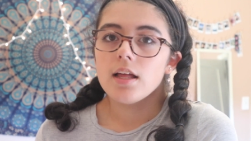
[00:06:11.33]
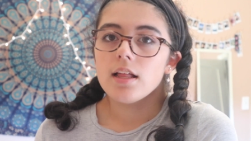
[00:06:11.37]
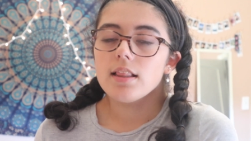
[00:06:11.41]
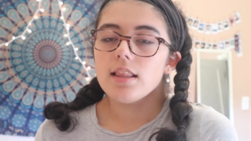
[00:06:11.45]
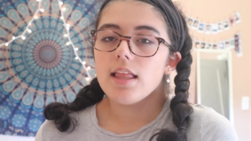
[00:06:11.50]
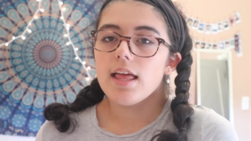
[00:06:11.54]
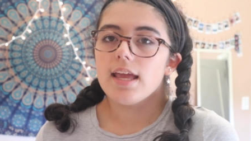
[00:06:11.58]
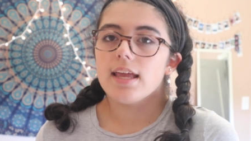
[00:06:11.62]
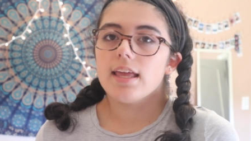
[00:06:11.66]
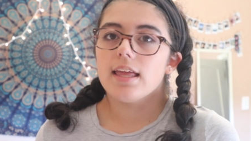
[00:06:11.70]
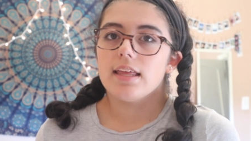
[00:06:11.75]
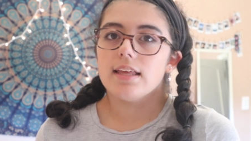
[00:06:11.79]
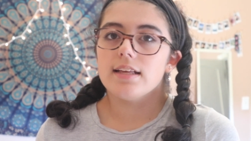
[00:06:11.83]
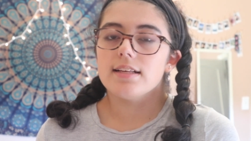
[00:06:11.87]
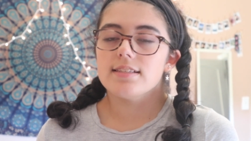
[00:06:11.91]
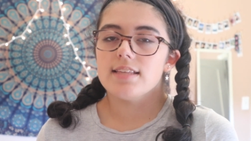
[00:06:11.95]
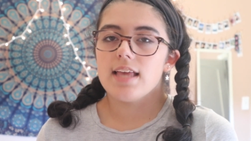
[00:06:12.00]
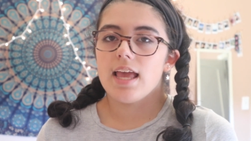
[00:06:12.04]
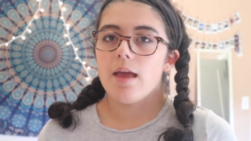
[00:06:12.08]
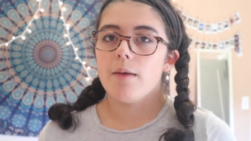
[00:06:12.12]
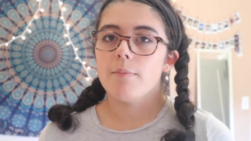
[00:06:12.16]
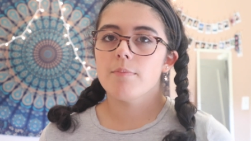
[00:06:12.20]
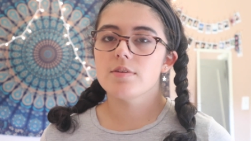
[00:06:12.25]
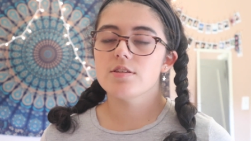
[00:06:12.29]
like
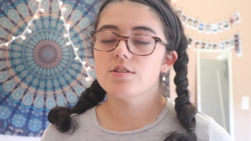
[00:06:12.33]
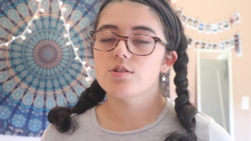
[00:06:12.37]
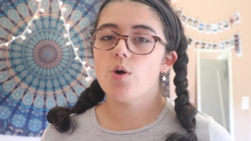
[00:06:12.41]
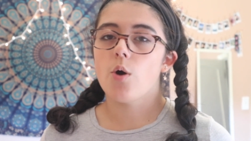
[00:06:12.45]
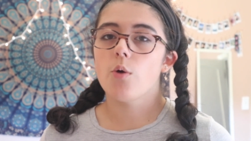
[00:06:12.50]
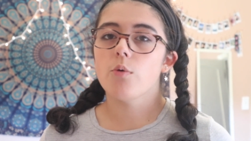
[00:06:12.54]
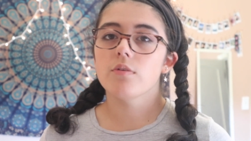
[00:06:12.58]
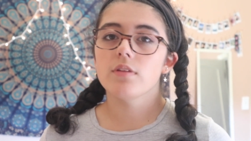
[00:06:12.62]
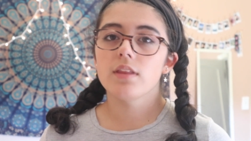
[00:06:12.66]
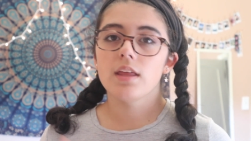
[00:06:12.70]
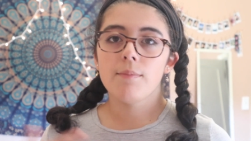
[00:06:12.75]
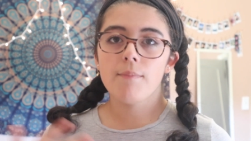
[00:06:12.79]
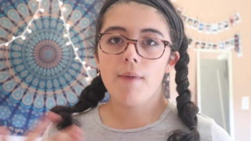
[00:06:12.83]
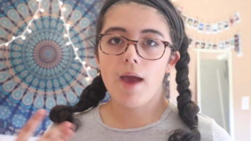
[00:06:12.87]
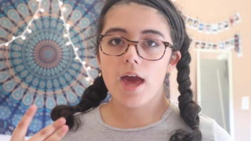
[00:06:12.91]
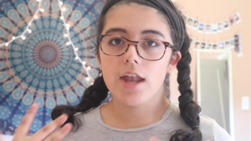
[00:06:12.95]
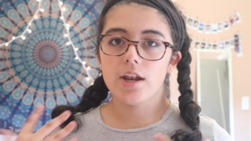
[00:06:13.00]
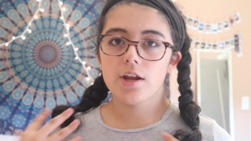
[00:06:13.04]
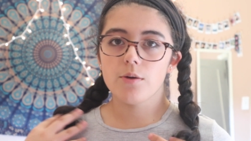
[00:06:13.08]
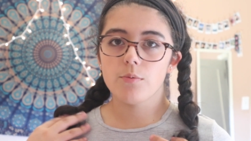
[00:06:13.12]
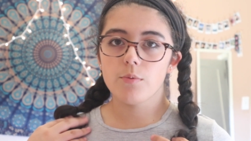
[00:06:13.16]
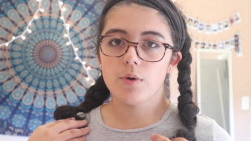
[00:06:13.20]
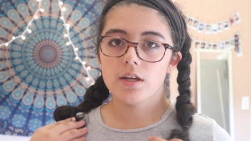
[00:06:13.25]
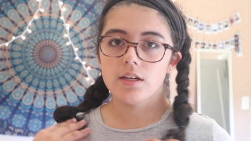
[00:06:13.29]
exams don't really
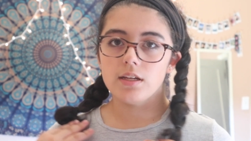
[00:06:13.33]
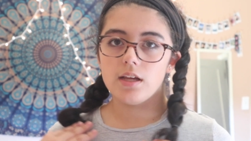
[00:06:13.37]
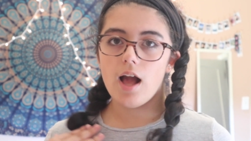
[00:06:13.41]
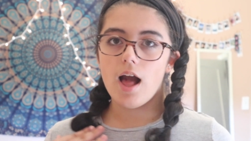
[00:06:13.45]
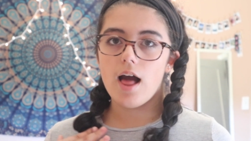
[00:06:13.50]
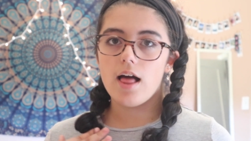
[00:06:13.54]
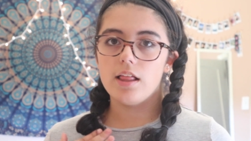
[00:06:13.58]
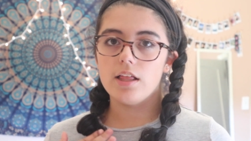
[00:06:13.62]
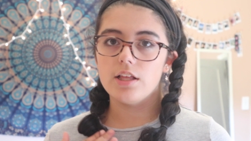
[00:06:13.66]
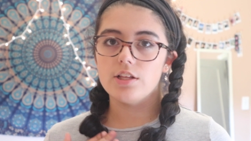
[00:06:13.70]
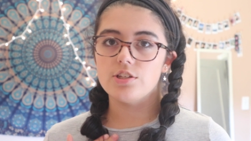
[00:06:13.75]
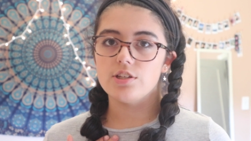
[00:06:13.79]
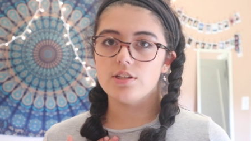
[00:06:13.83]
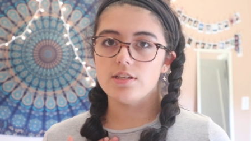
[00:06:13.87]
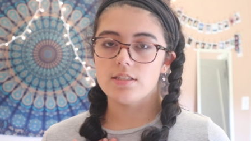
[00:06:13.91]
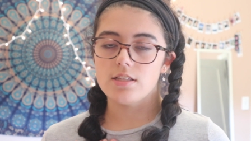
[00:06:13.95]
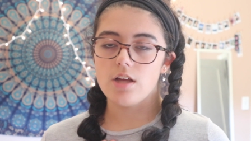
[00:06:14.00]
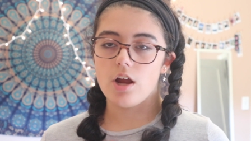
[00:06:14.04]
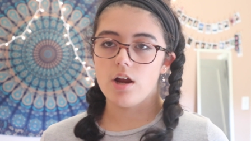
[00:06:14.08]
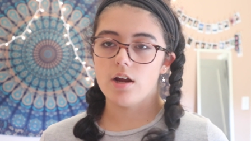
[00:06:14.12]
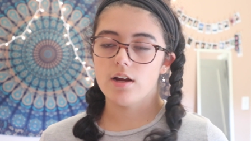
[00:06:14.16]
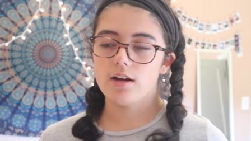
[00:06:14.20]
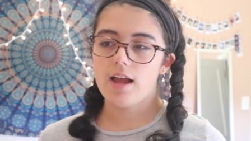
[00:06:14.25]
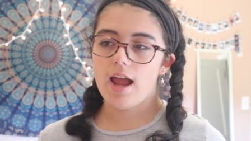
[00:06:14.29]
matter when colleges
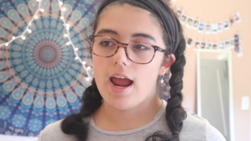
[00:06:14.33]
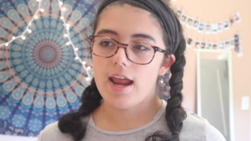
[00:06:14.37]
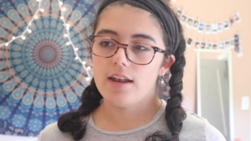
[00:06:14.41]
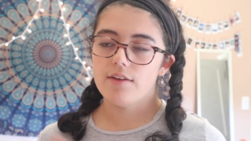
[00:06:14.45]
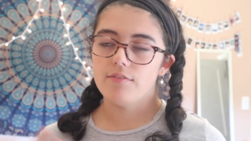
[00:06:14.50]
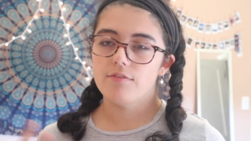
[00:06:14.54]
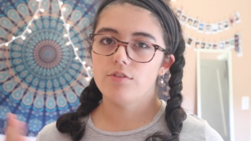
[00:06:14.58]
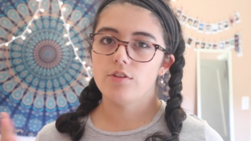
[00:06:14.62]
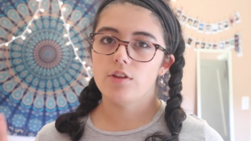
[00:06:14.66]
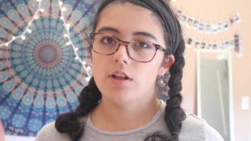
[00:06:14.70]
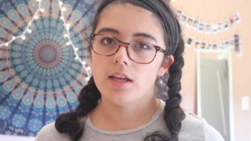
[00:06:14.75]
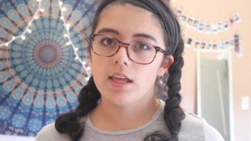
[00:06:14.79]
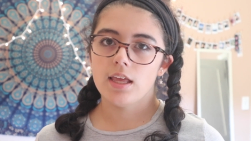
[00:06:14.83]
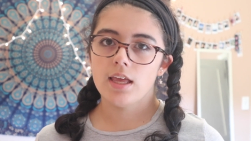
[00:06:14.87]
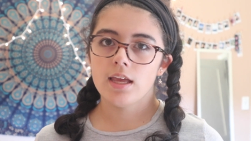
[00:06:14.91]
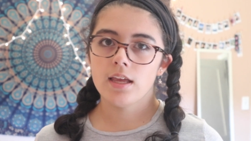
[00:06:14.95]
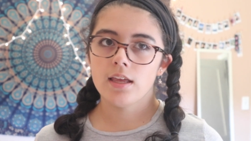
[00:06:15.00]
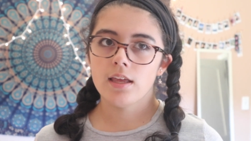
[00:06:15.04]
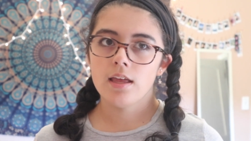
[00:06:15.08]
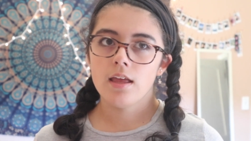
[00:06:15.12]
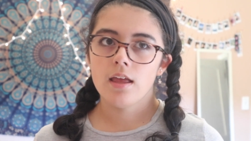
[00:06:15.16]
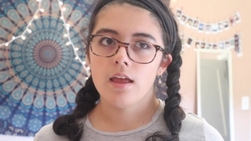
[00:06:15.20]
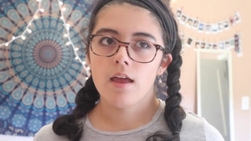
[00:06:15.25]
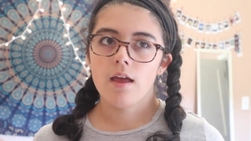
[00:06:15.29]
are kind of
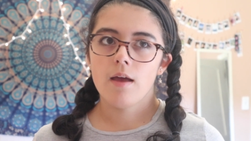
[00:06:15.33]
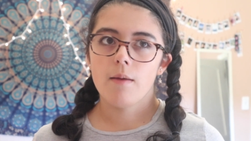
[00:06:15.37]
looking,